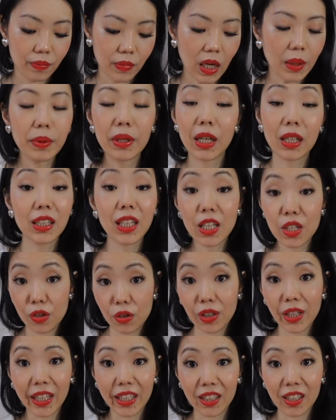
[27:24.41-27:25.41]
I mean, unless
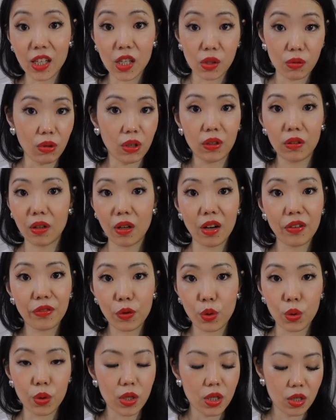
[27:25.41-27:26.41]
you like this one, of
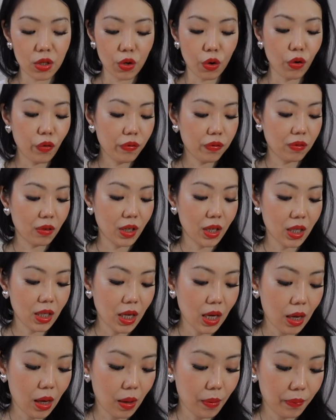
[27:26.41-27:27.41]
course, go for it.
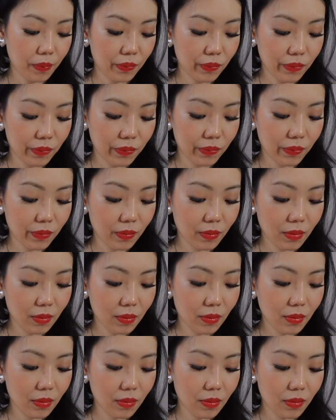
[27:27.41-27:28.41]
Um,
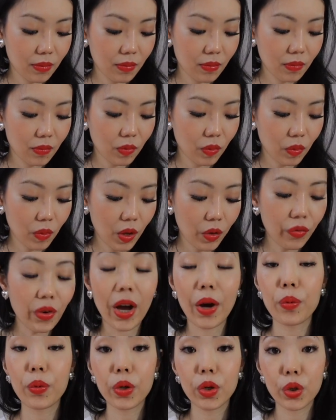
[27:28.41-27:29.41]
if
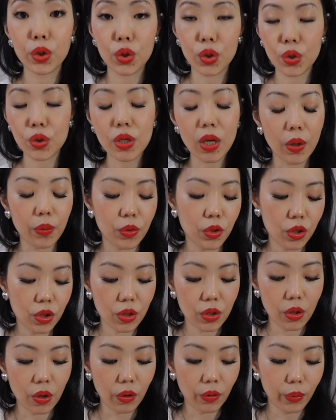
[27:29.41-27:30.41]
I were to choose, I would
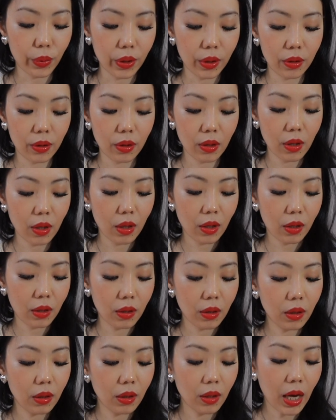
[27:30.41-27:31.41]
just go with
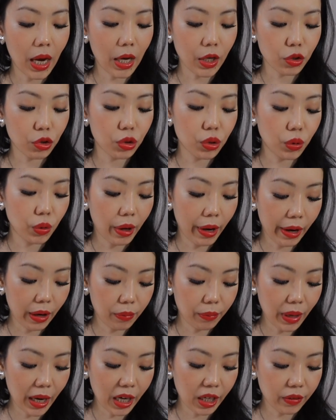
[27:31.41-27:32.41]
the actual
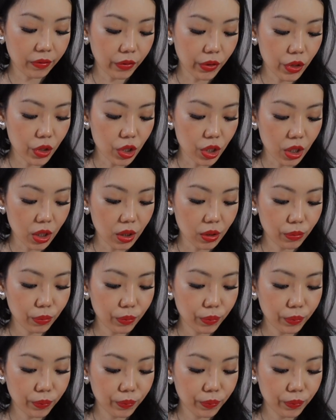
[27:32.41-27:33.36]
handbag version.